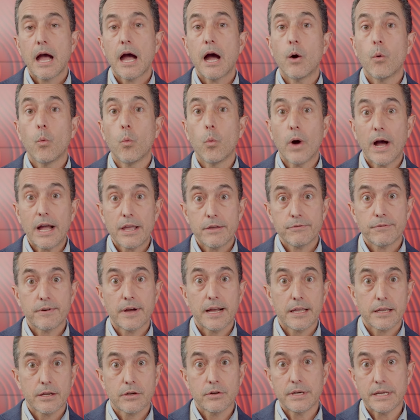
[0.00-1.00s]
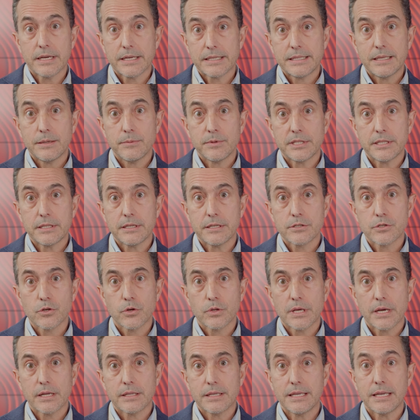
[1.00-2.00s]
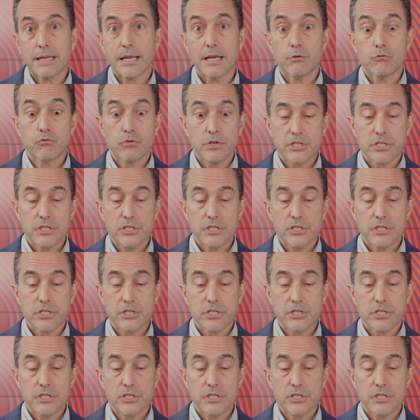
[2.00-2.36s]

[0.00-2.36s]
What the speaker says: a Wi-Fi connectivity so that it can